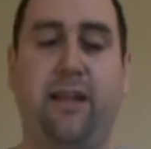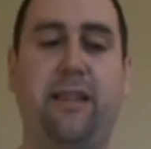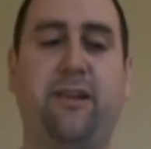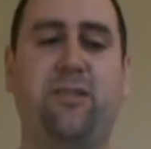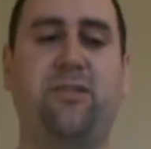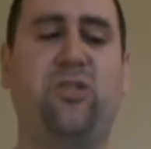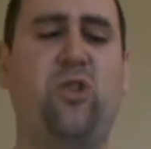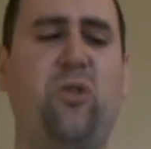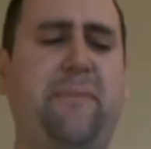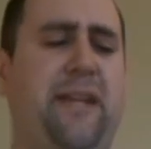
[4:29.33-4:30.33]
There's
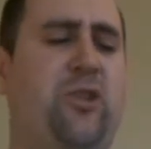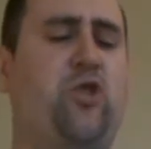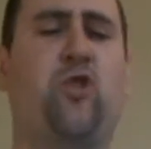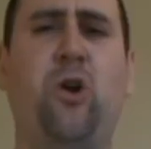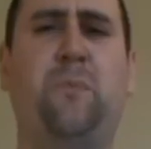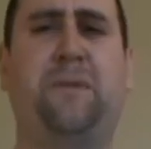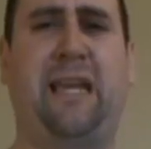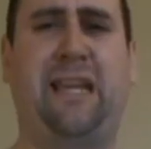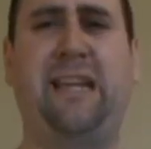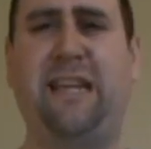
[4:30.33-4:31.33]
so many tropes
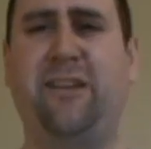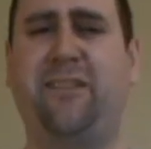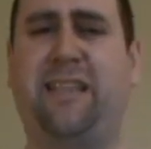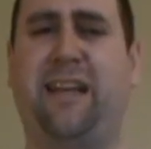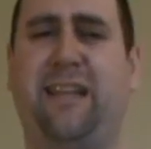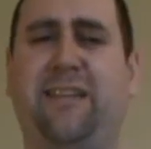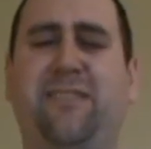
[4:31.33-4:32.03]
in here that